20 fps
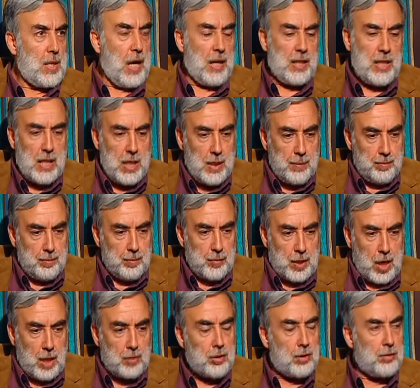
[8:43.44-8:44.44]
And he
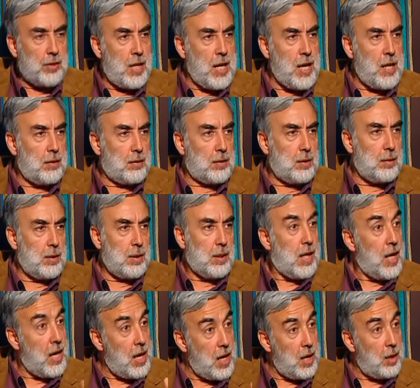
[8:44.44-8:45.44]
got the land.
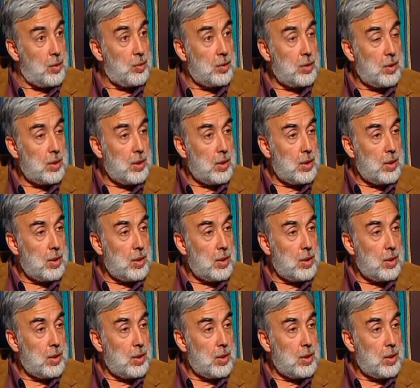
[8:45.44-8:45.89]
How?